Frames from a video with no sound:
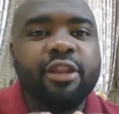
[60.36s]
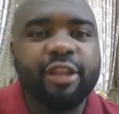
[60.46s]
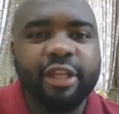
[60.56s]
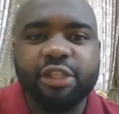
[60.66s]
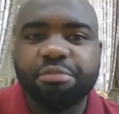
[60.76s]

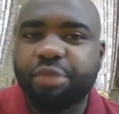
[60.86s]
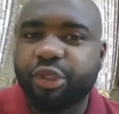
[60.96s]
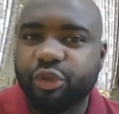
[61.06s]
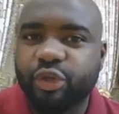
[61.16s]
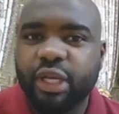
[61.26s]
this
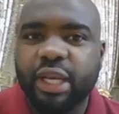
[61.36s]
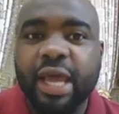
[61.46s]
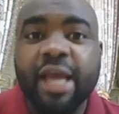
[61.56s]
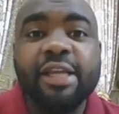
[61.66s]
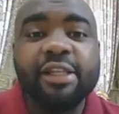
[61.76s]

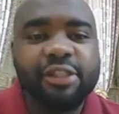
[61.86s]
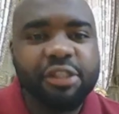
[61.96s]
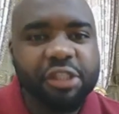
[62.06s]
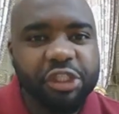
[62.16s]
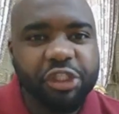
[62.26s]
particular
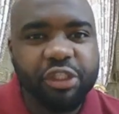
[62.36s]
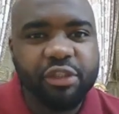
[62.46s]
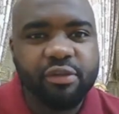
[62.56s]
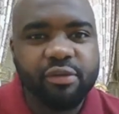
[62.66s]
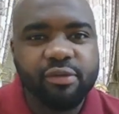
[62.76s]
session.
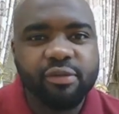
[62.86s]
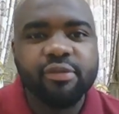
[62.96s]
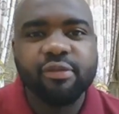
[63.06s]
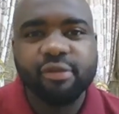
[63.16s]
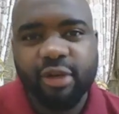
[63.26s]

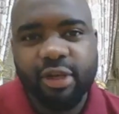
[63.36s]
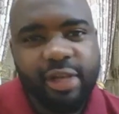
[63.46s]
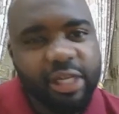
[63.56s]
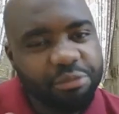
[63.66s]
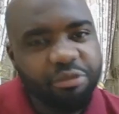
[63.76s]

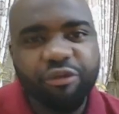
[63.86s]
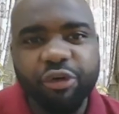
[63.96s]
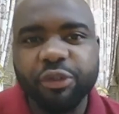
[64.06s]
Let's move on.